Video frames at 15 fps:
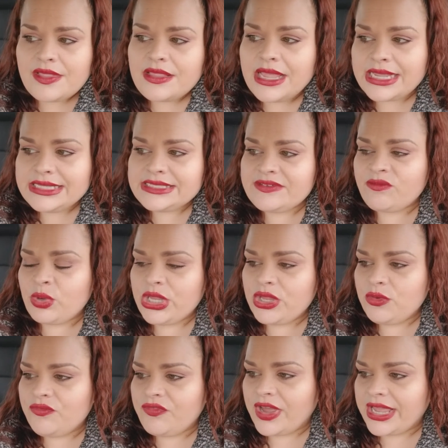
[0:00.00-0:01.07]
the lines of what
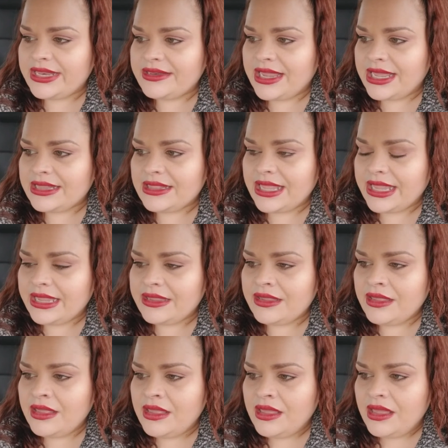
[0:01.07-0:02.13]
you'd find at like,
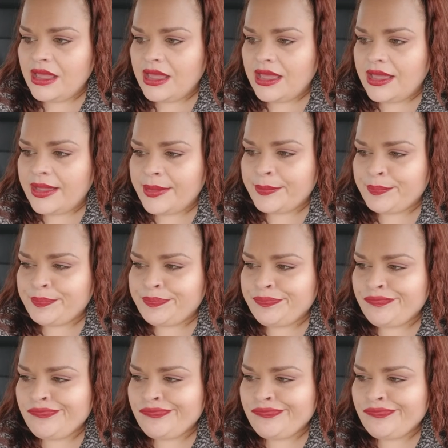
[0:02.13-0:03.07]
I